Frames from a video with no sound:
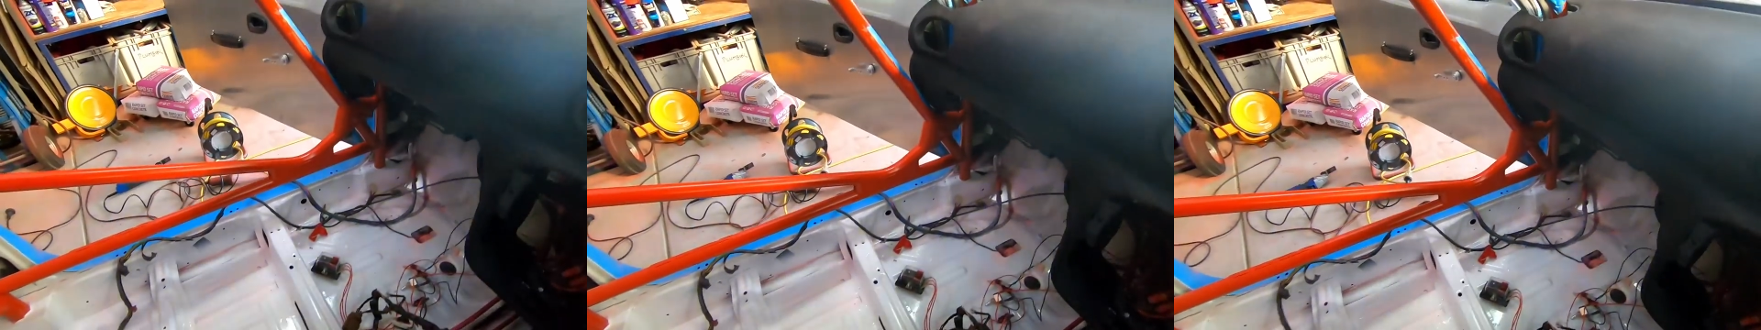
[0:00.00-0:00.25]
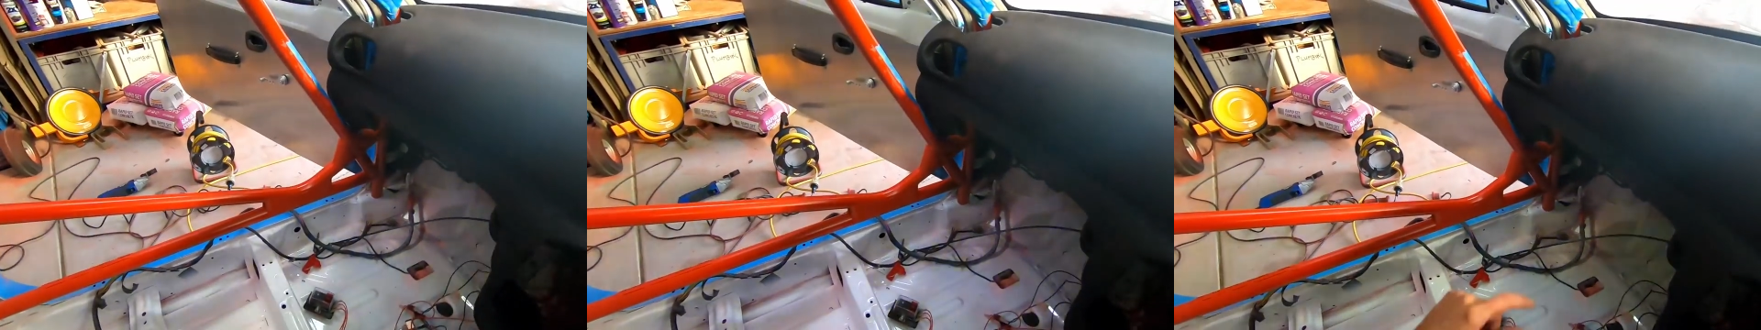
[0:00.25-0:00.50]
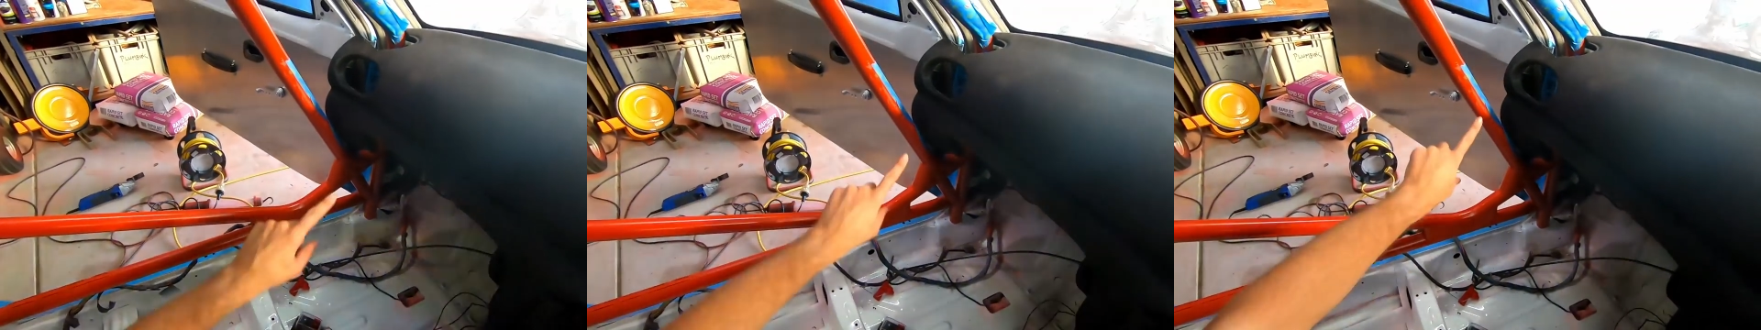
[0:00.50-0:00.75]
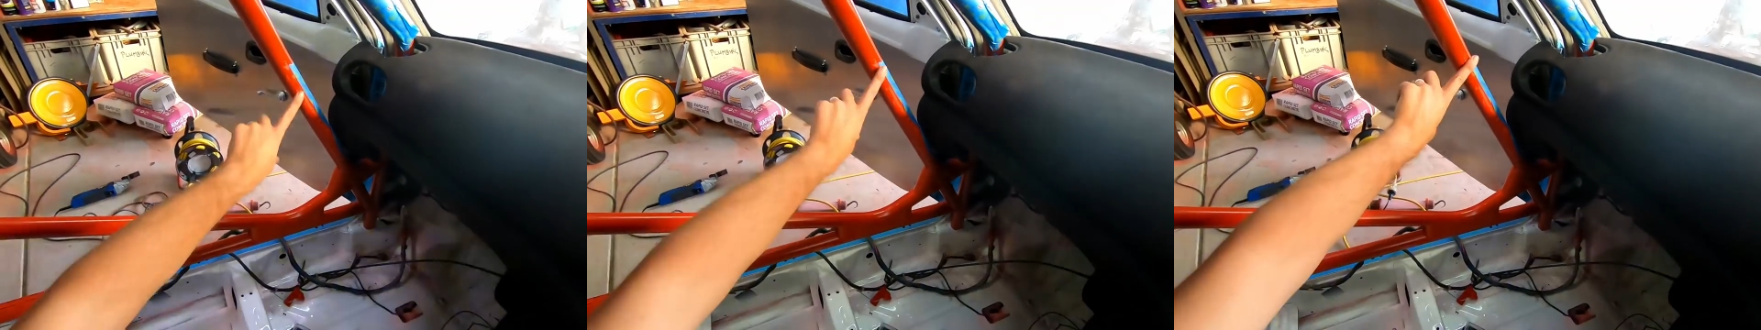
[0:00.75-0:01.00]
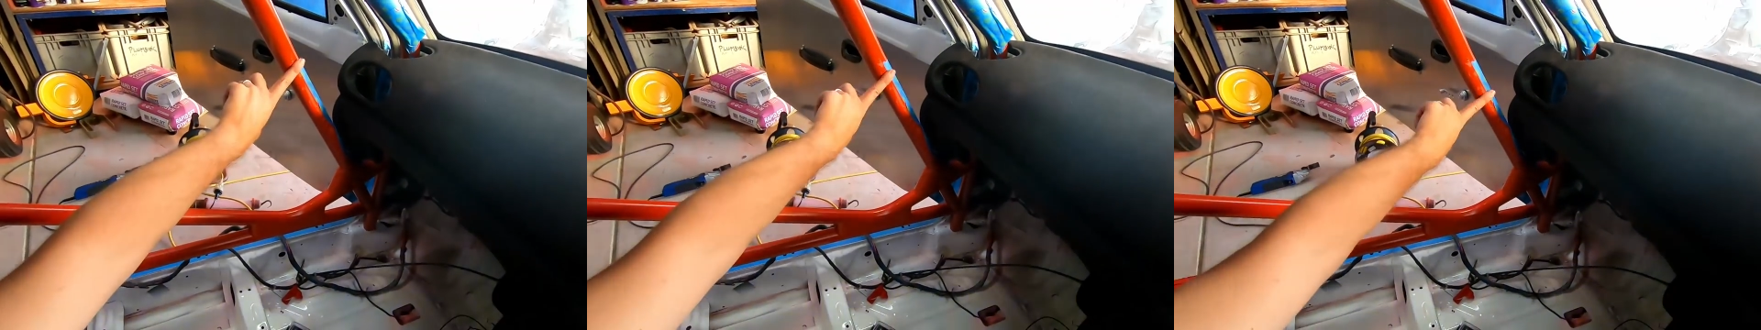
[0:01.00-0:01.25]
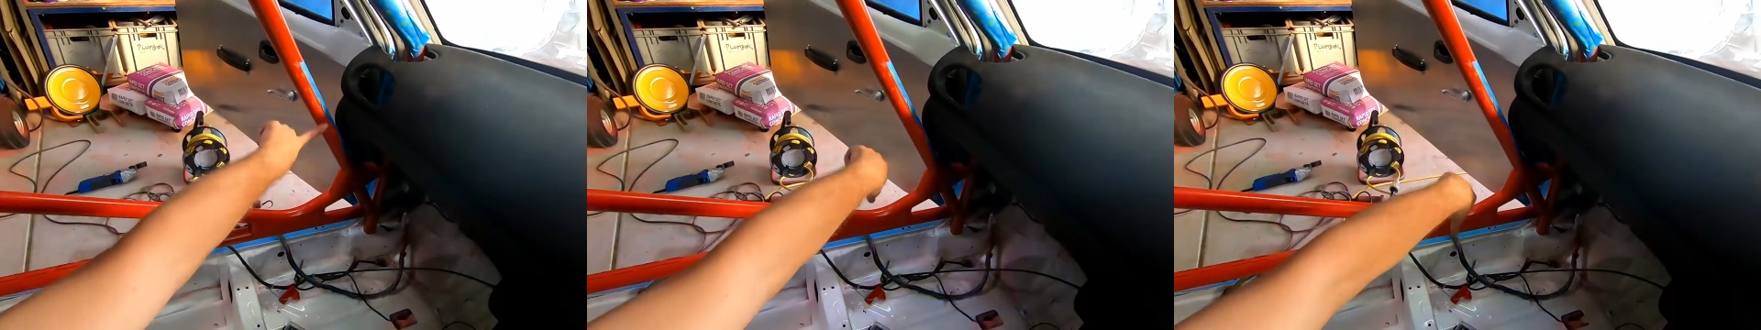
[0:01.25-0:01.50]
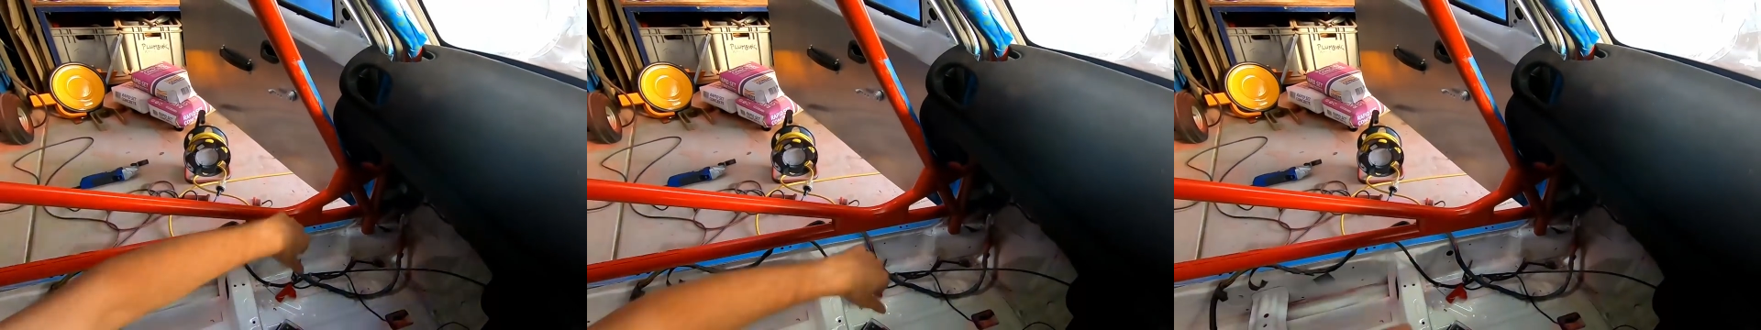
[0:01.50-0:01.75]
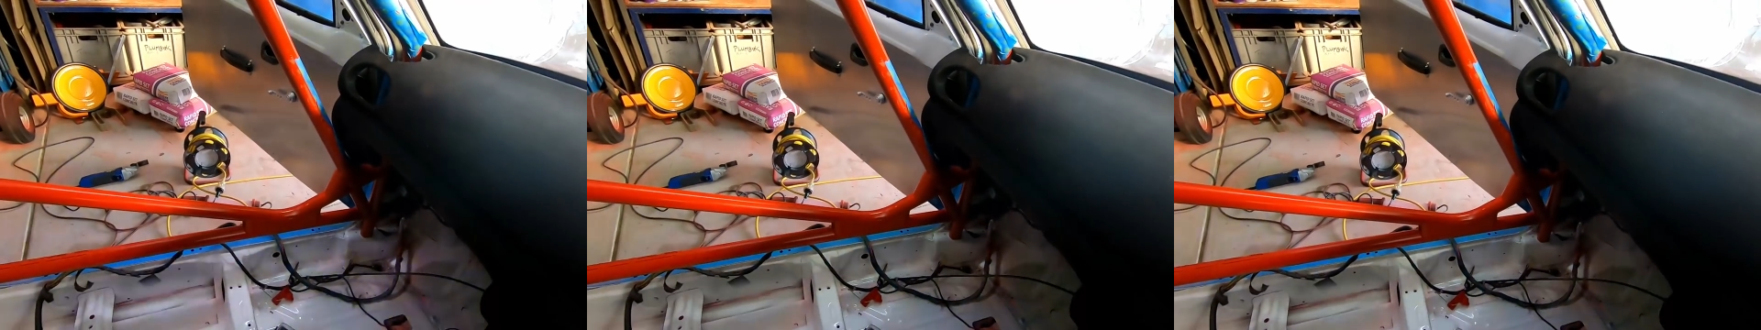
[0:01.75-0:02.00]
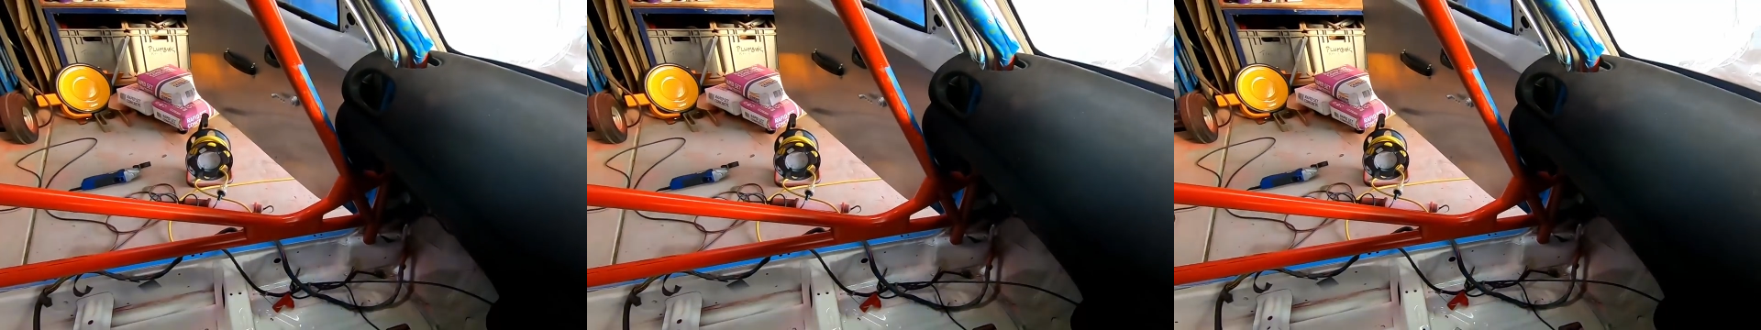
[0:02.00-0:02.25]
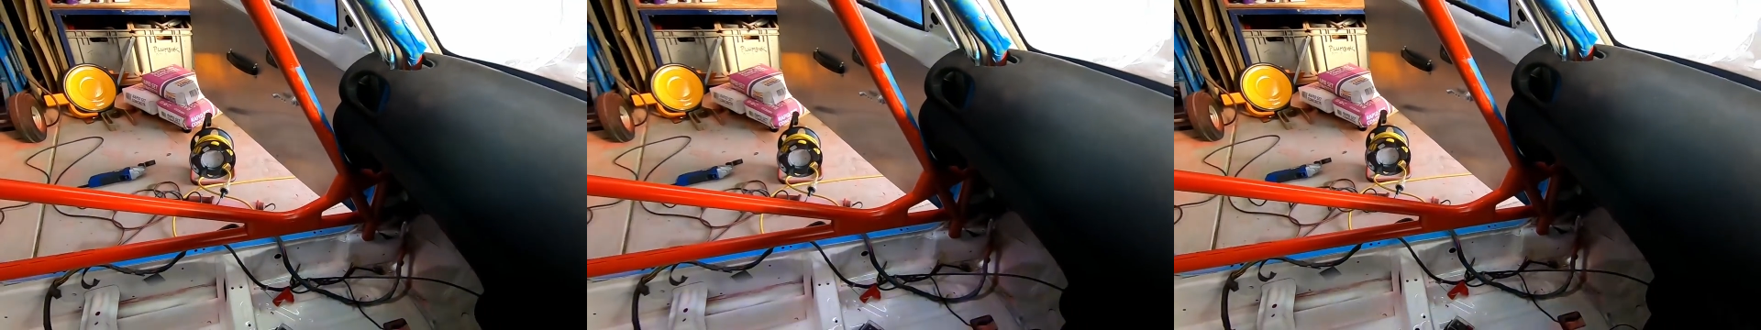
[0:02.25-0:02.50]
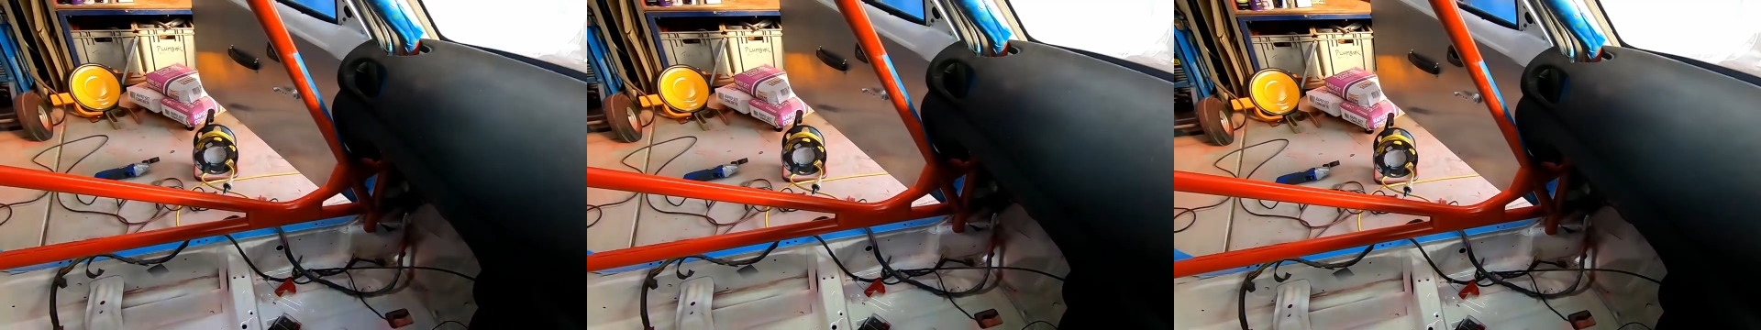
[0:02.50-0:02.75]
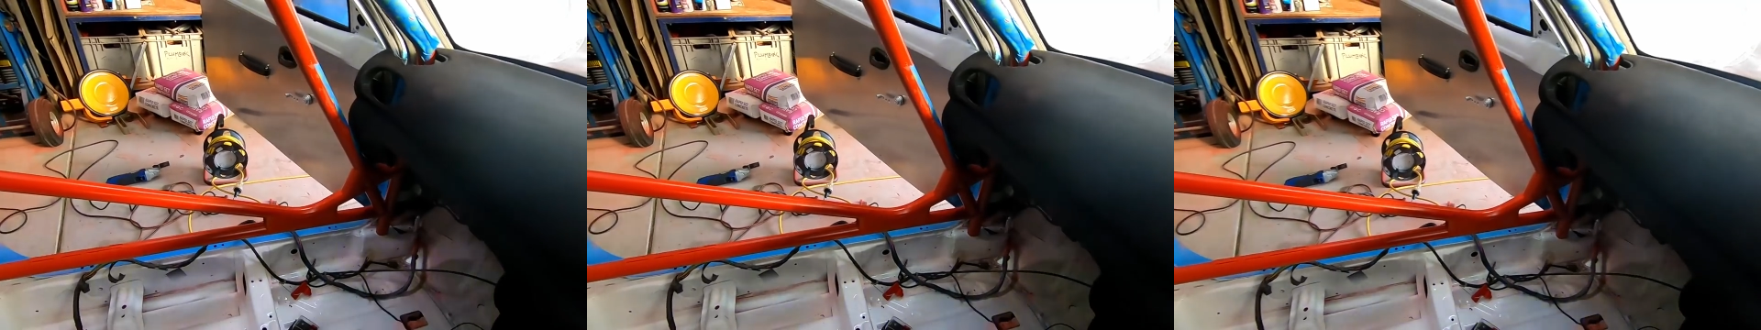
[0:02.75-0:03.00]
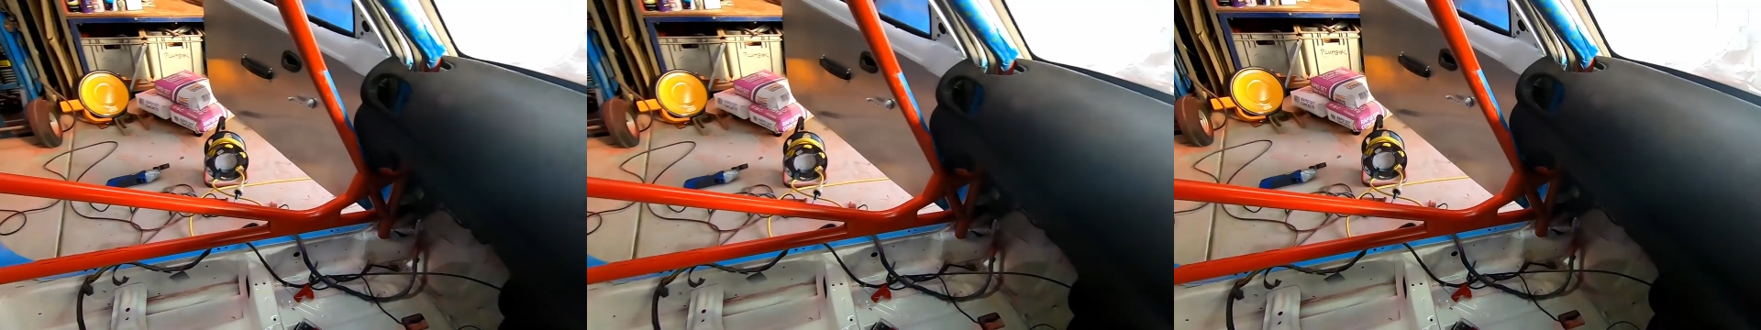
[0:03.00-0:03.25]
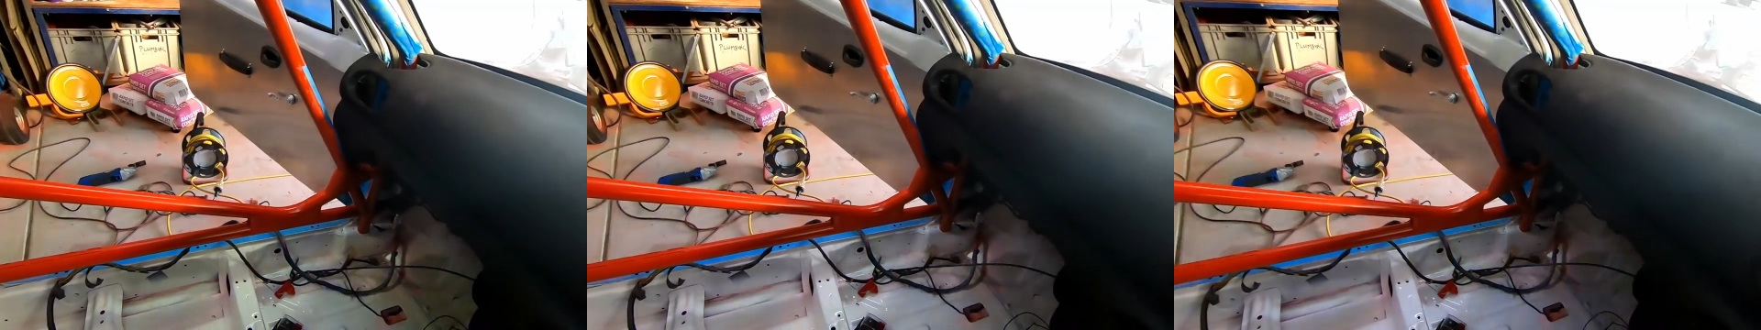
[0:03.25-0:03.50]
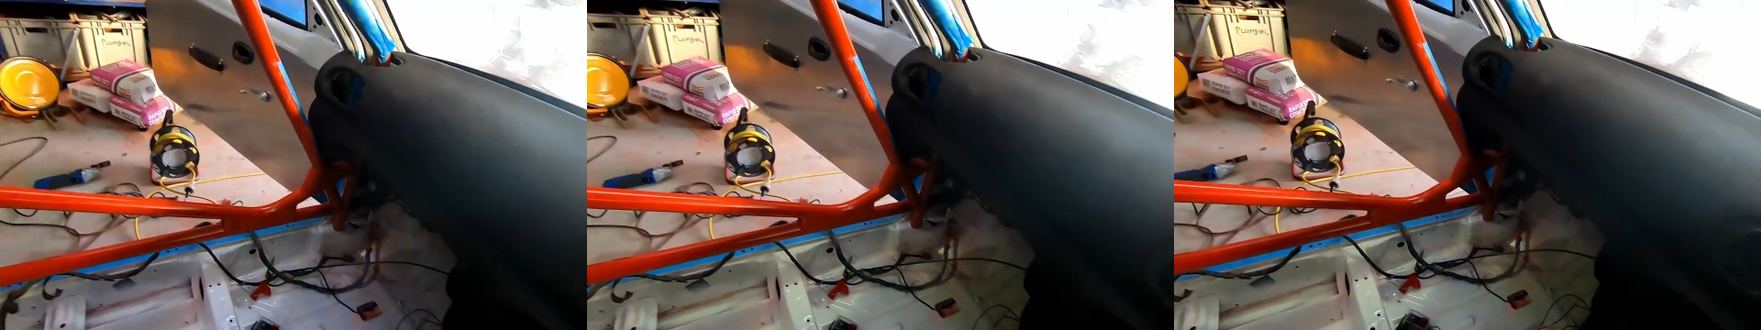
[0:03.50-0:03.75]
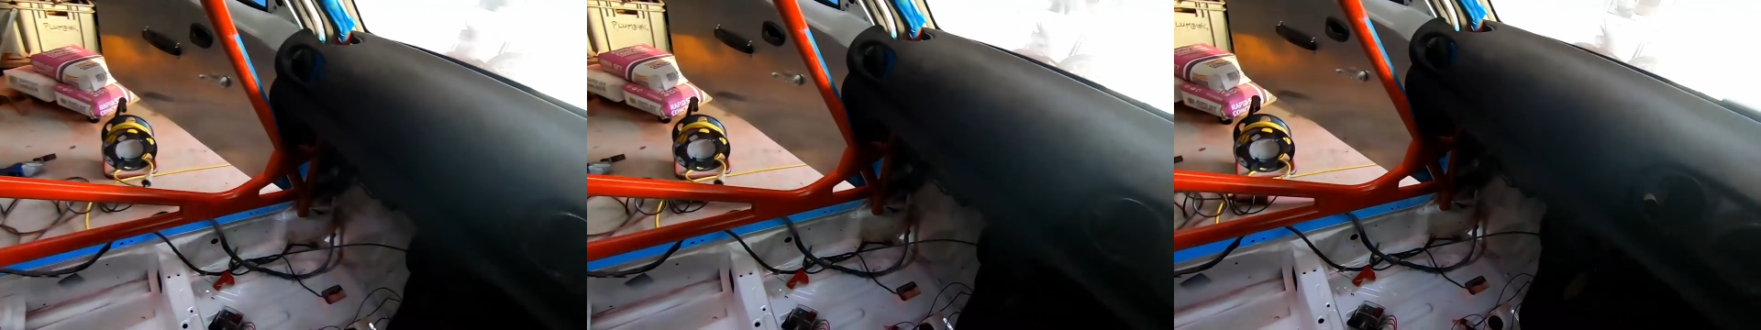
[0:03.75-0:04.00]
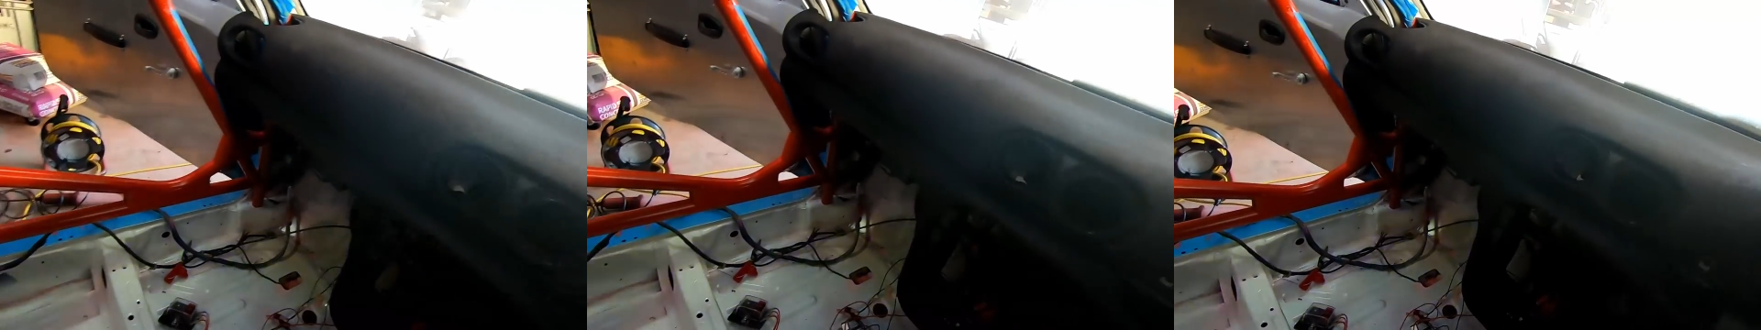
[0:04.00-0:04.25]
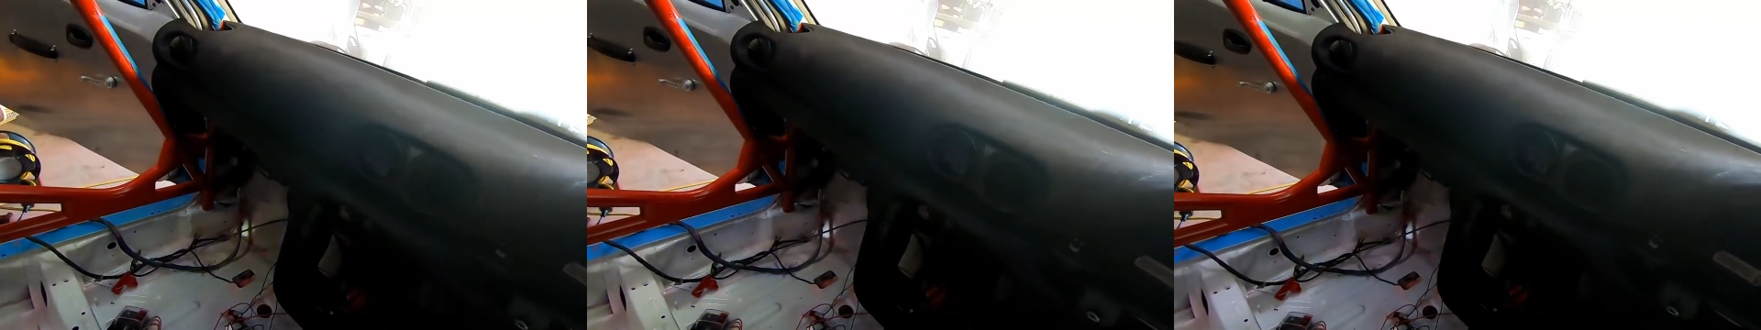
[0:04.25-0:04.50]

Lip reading: No face is visible, so there are no lips to read.